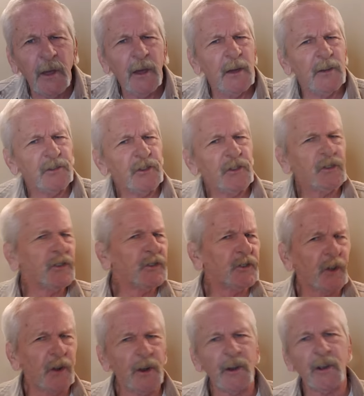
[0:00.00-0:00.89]
It's just as
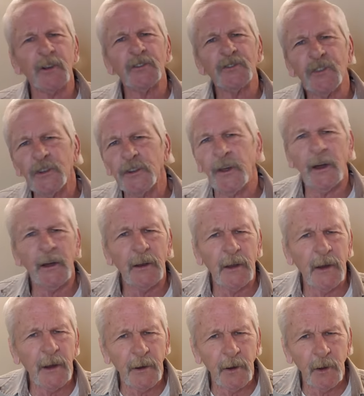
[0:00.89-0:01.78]
clear as the
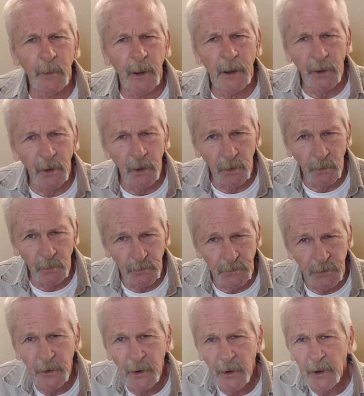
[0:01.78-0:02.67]
daylight on my nose